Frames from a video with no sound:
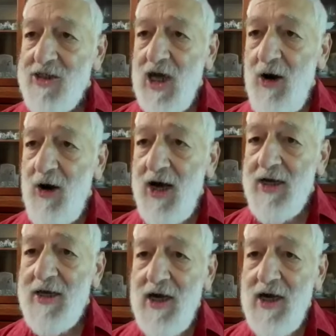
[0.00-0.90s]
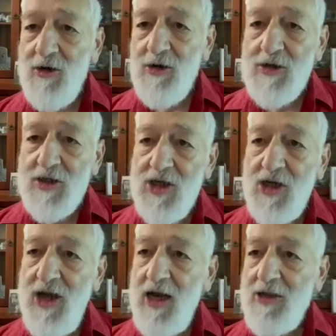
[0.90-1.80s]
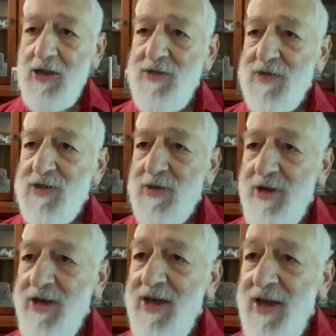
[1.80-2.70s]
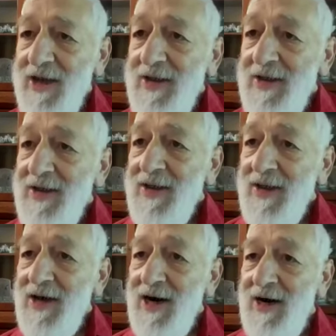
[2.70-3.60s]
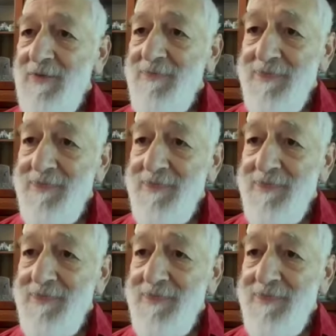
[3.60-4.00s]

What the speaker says: ago, I cooked a Sunday lunch for somebody. A